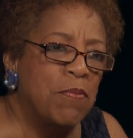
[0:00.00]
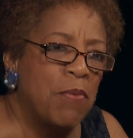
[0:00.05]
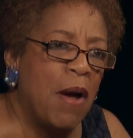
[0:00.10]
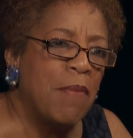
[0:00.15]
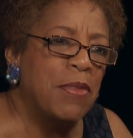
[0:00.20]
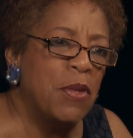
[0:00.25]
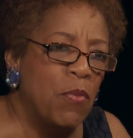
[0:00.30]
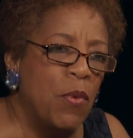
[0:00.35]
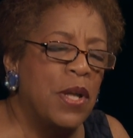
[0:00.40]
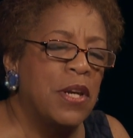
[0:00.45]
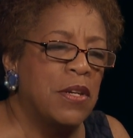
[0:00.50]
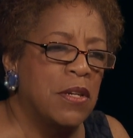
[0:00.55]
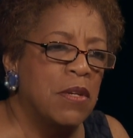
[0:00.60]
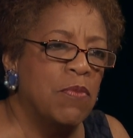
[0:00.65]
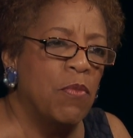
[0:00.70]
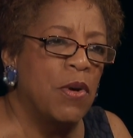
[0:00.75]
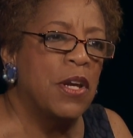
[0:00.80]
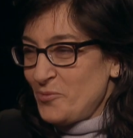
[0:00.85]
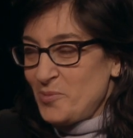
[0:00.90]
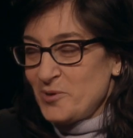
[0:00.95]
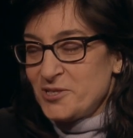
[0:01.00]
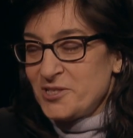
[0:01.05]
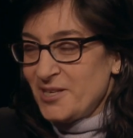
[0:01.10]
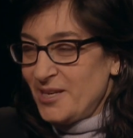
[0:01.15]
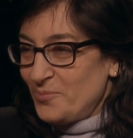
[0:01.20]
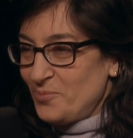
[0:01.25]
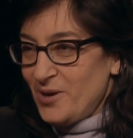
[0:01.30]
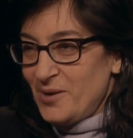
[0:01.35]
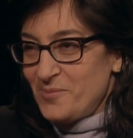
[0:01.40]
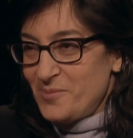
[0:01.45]
Yeah, thirteen hundred
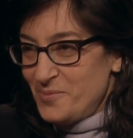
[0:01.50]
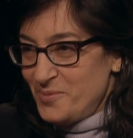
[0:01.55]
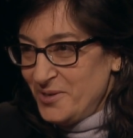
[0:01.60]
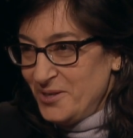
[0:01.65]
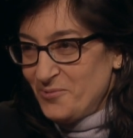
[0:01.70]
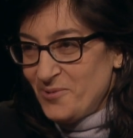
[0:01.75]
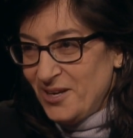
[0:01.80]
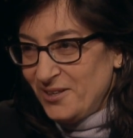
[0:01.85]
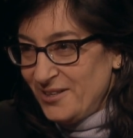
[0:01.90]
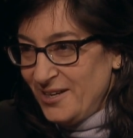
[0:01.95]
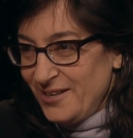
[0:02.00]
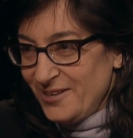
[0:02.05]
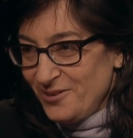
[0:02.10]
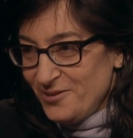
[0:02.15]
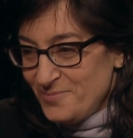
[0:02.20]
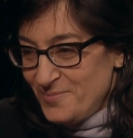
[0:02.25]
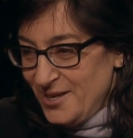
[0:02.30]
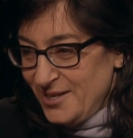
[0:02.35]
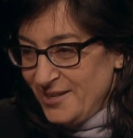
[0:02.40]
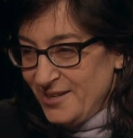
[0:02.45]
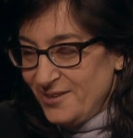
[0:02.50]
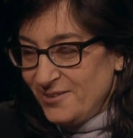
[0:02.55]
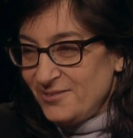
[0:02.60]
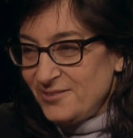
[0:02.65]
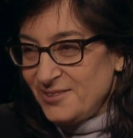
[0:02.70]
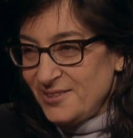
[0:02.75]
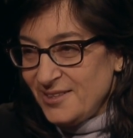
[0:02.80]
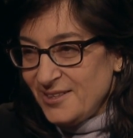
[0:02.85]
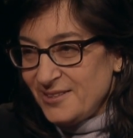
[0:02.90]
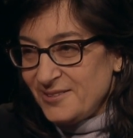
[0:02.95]
percent, probably well higher.
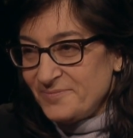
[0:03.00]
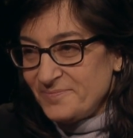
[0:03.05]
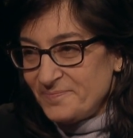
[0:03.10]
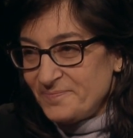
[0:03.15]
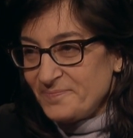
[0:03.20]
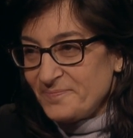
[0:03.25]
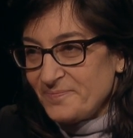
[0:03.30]
Okay, okay. Yeah.